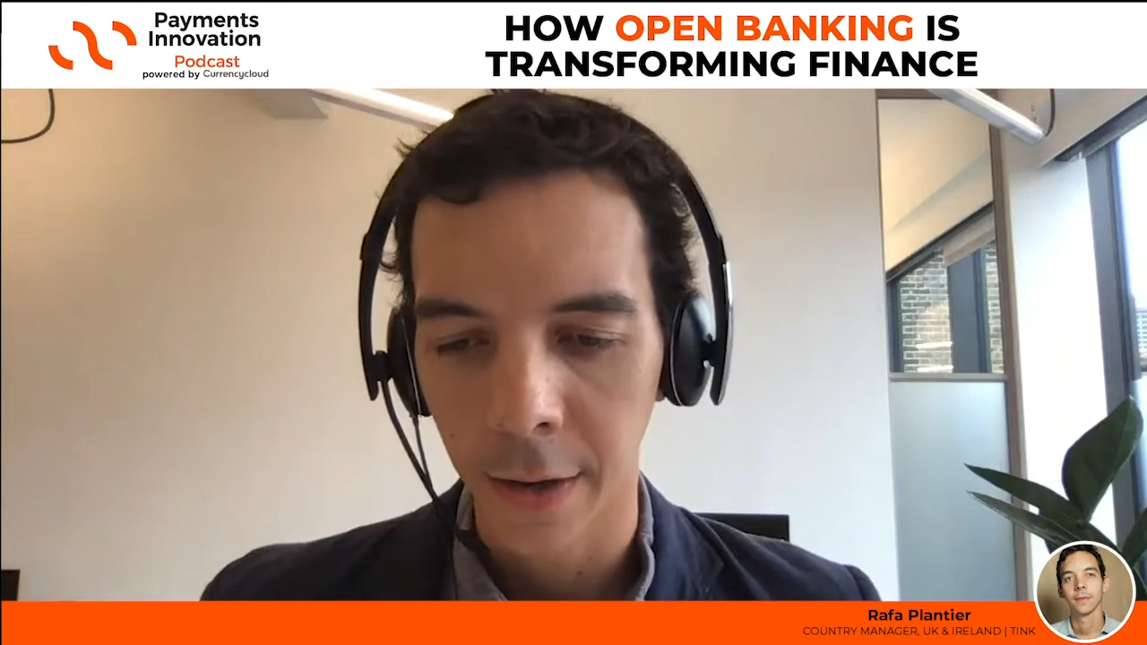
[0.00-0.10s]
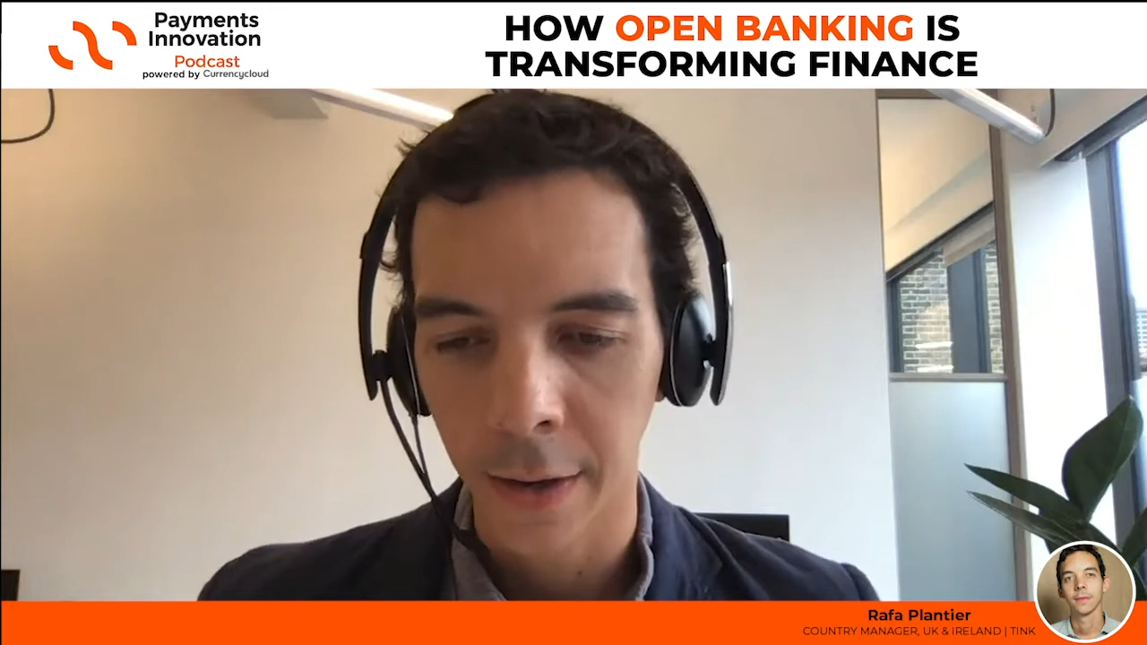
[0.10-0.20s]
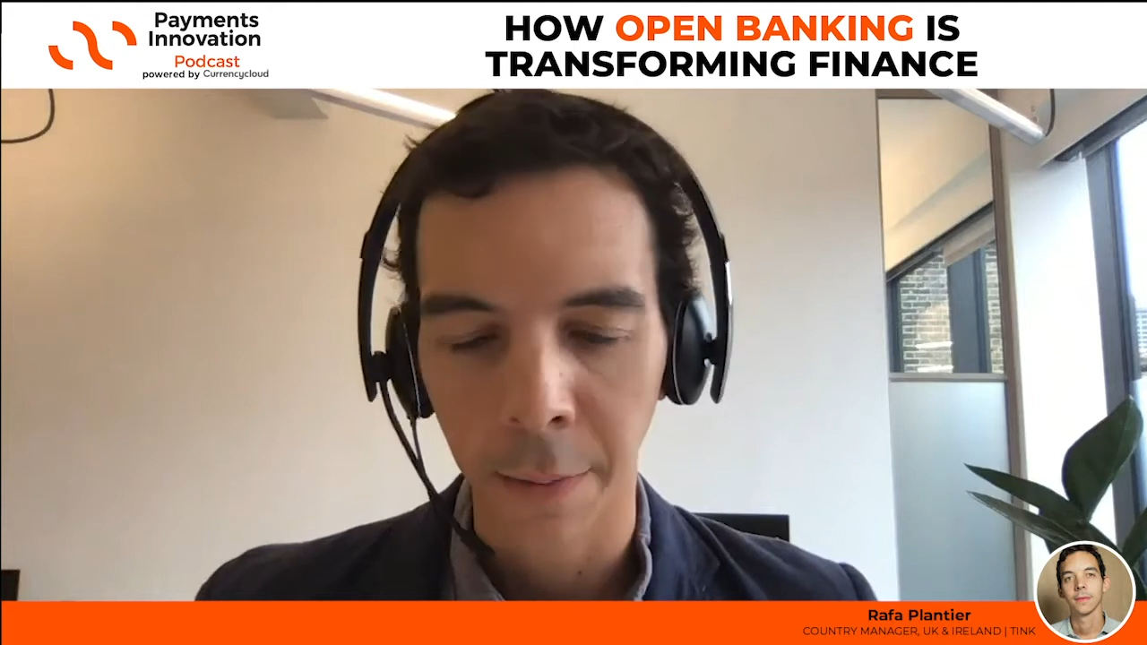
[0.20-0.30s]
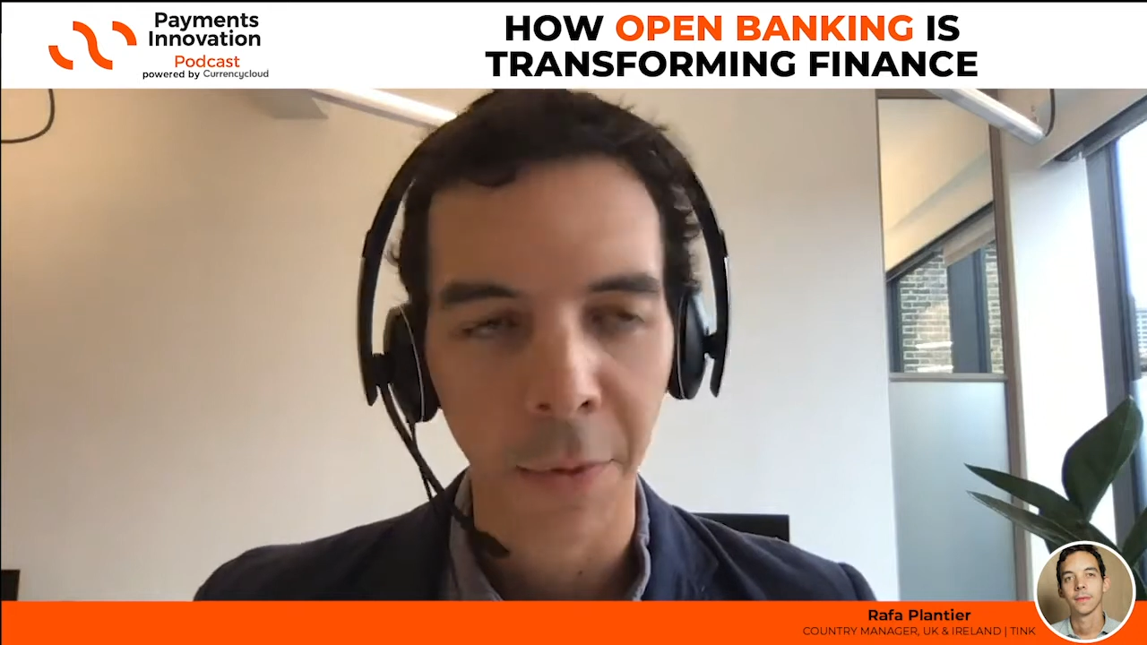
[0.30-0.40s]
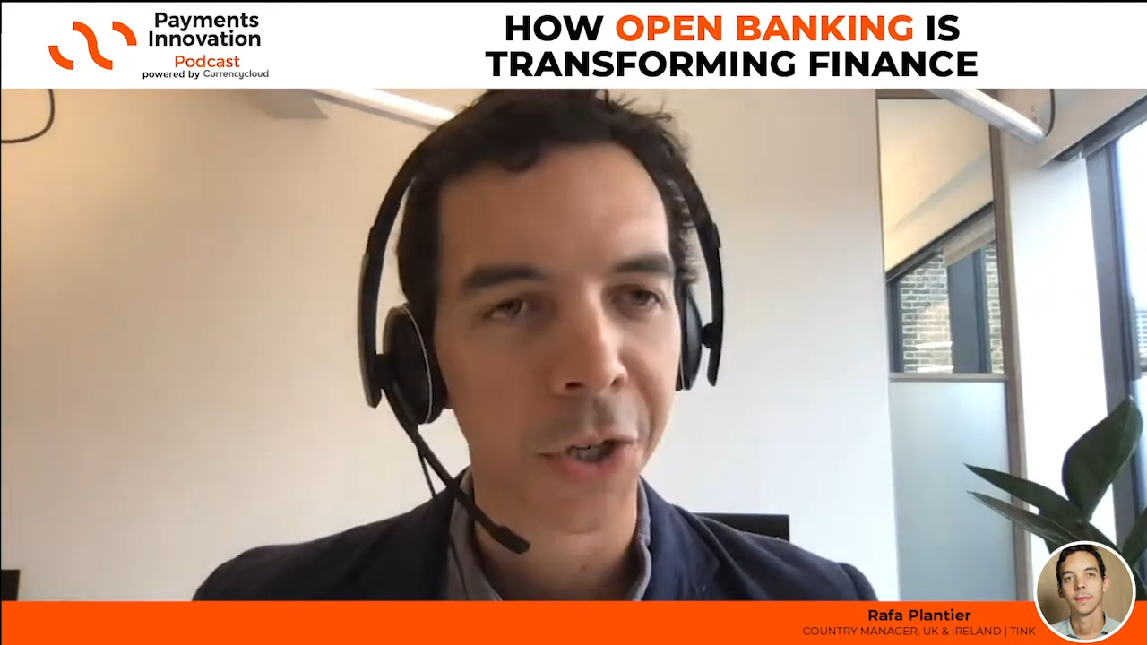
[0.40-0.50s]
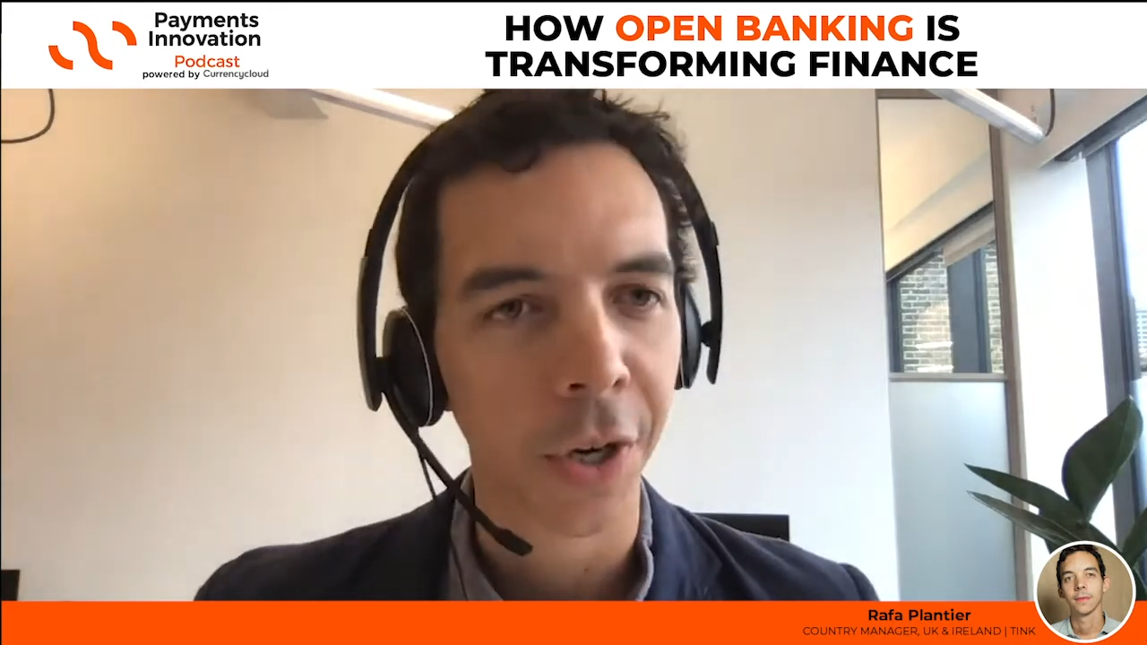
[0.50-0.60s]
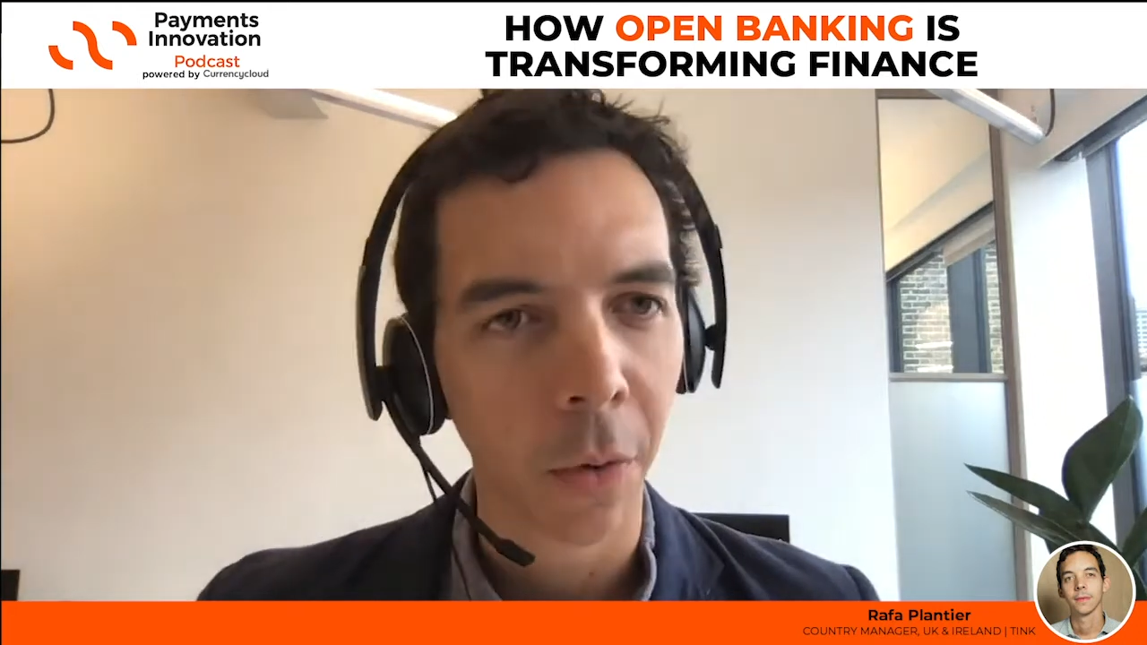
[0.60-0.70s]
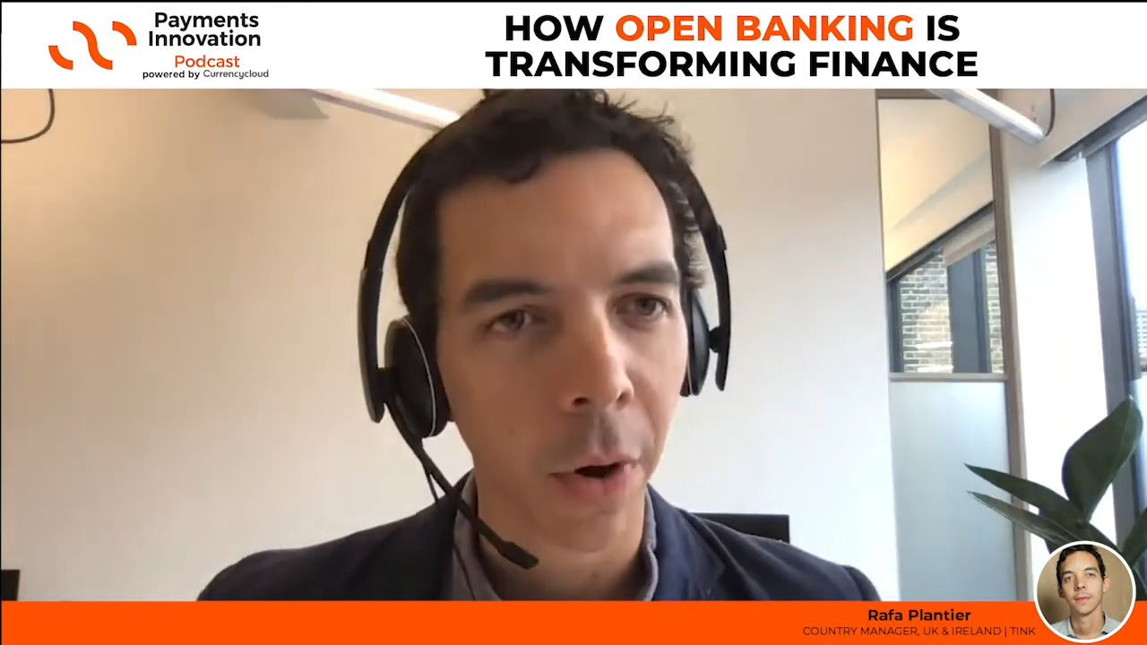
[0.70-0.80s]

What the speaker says: a merchant